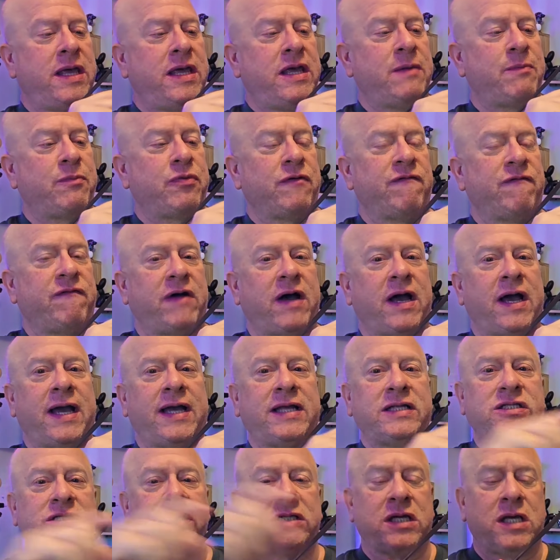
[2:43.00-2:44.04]
It
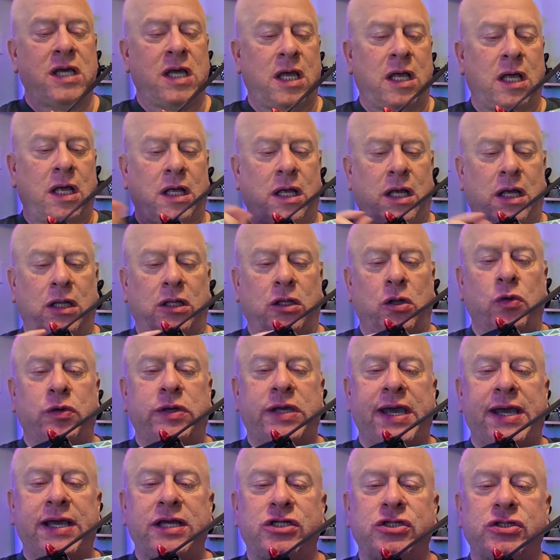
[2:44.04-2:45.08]
provides
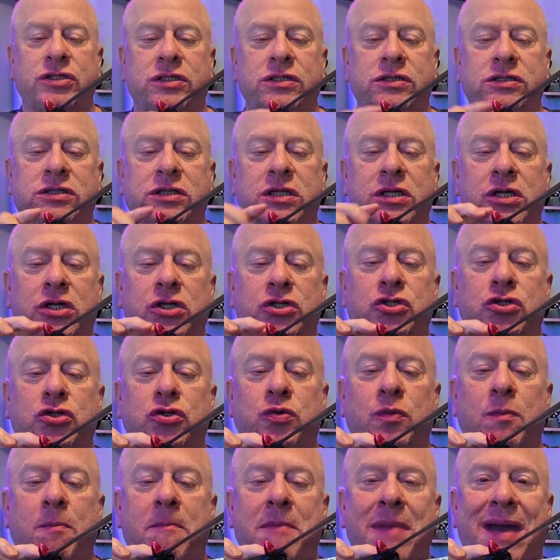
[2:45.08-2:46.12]
locations
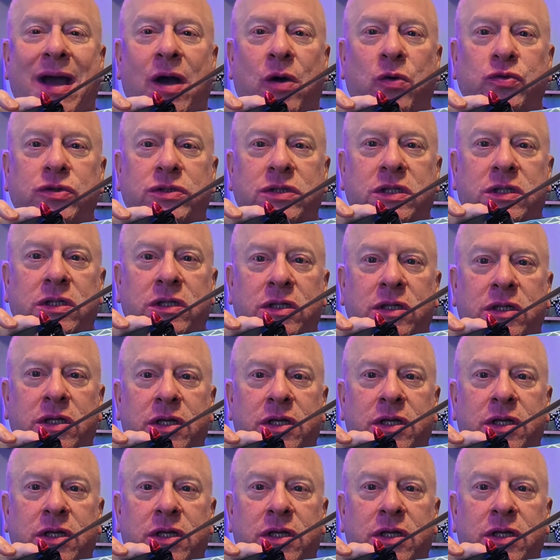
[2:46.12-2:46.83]
to mount